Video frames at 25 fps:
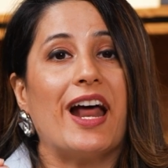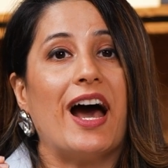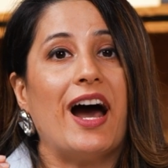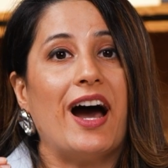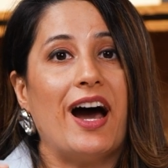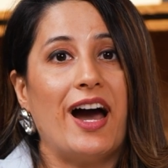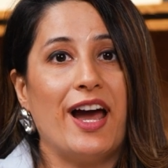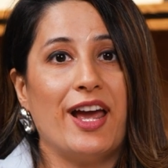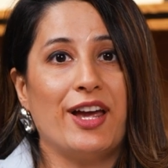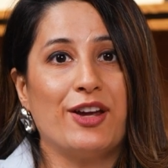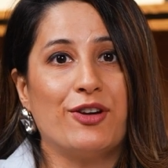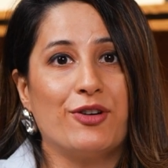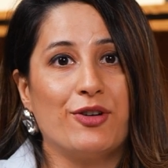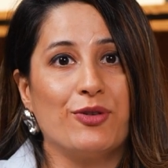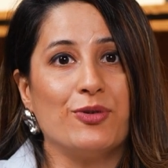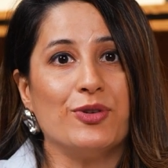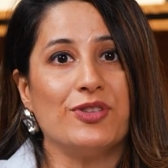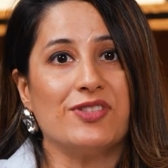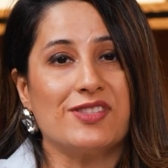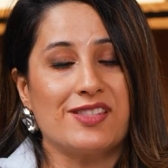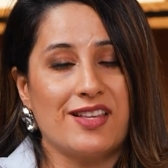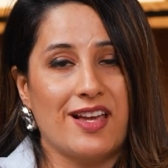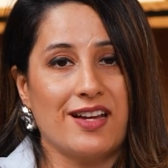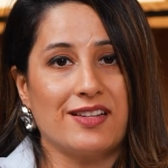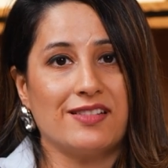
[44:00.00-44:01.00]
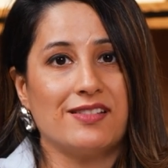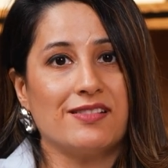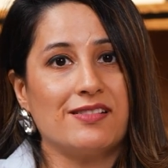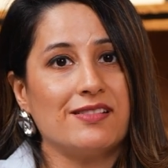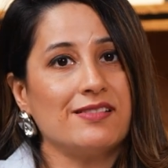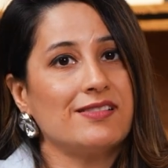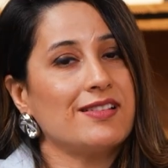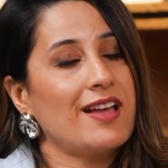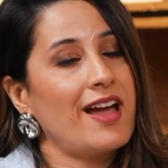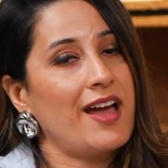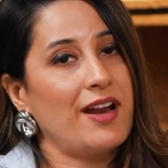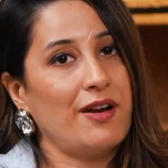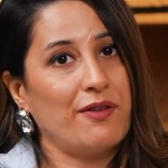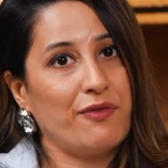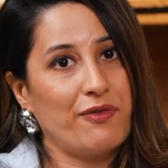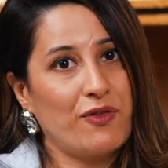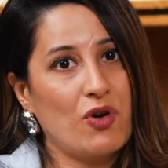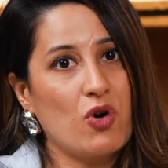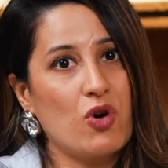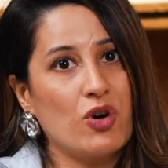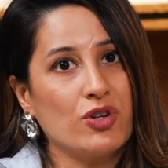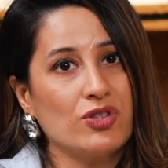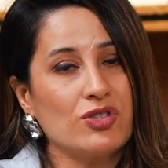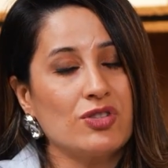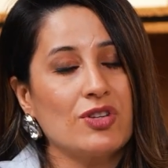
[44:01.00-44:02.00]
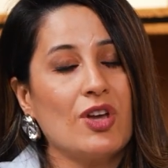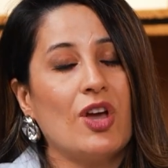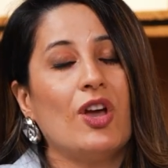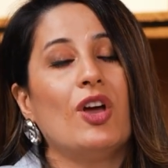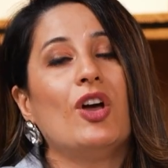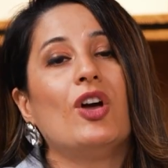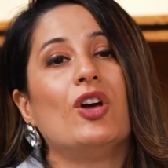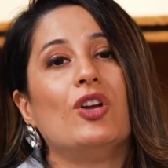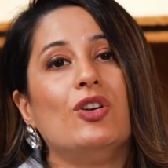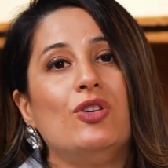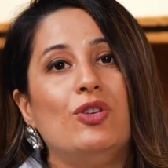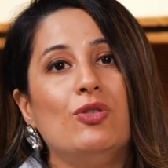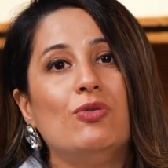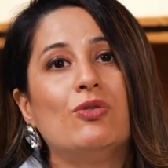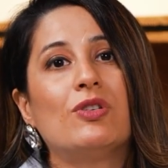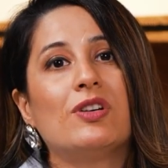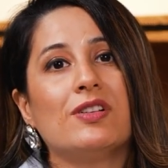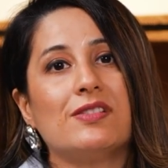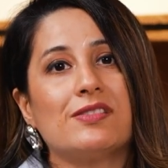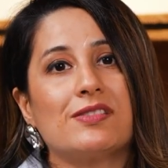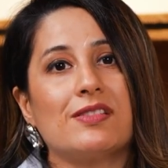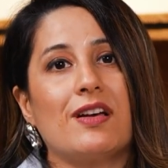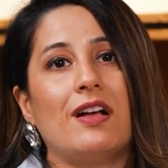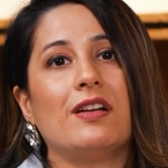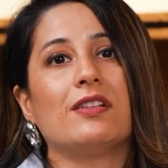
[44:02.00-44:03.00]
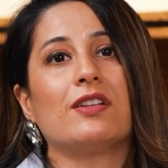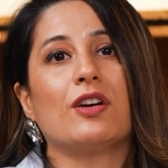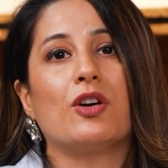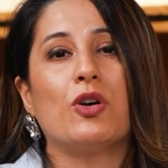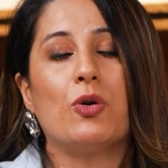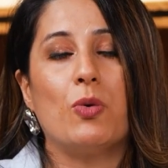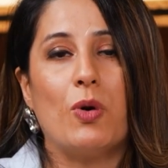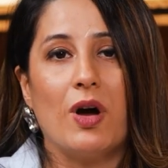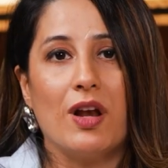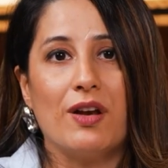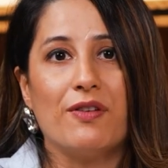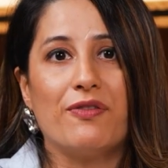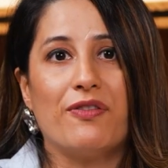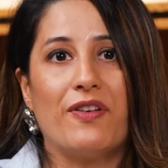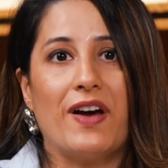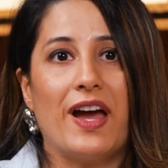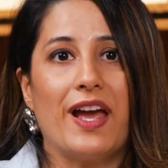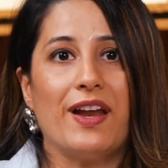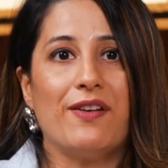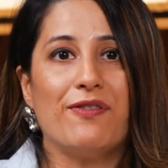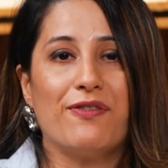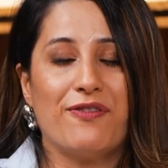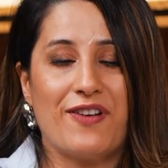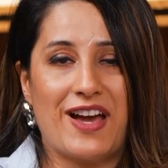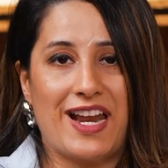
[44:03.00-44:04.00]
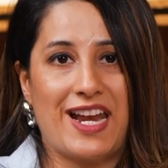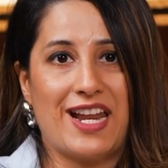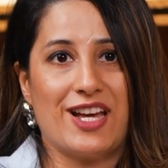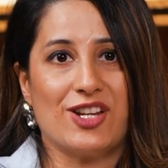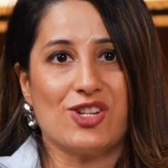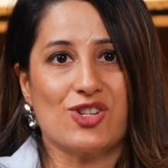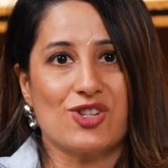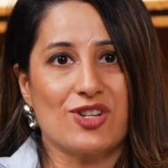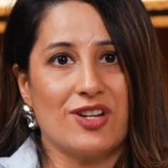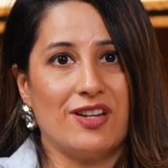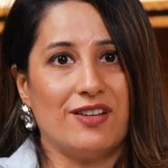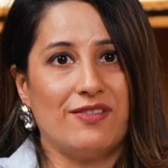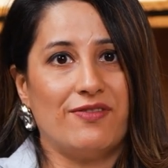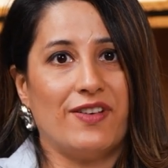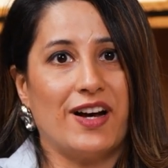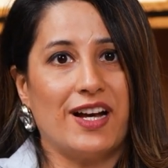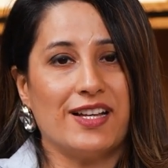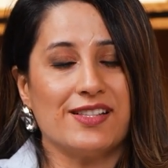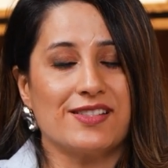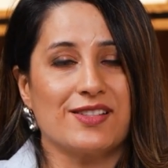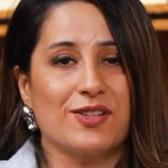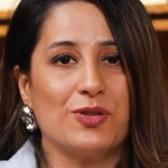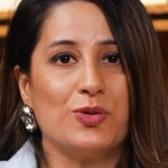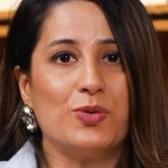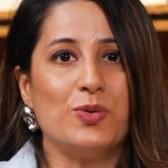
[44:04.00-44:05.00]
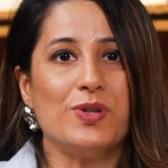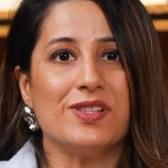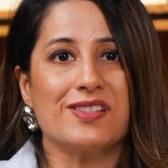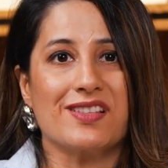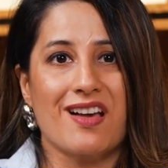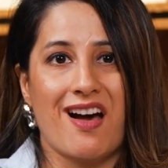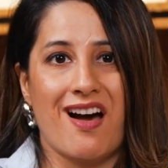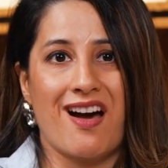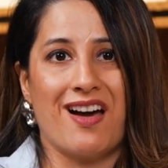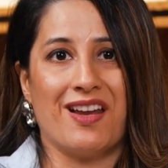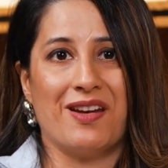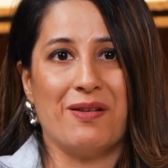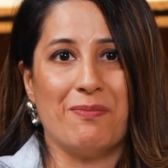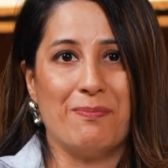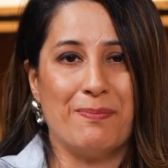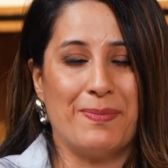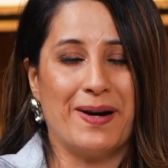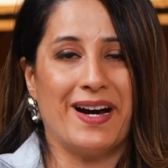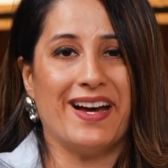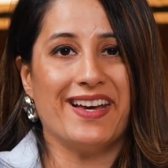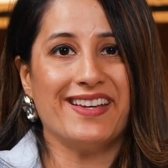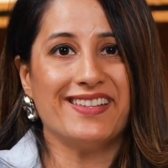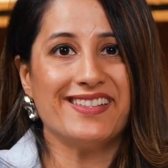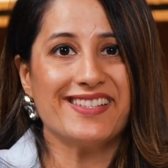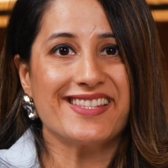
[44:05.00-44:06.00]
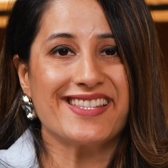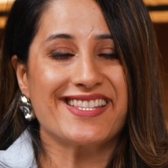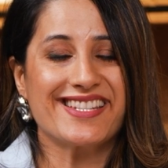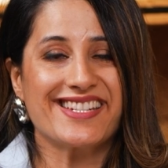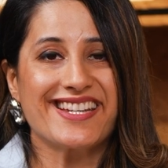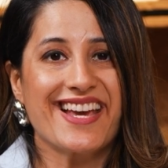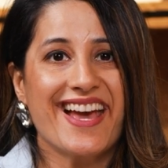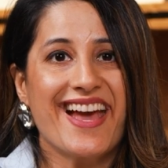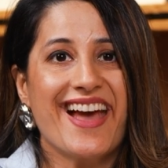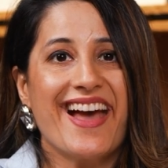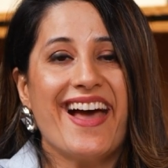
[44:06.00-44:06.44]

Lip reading: high growth sectors, and of course, do consult a qualified financial advisor who is unbiased.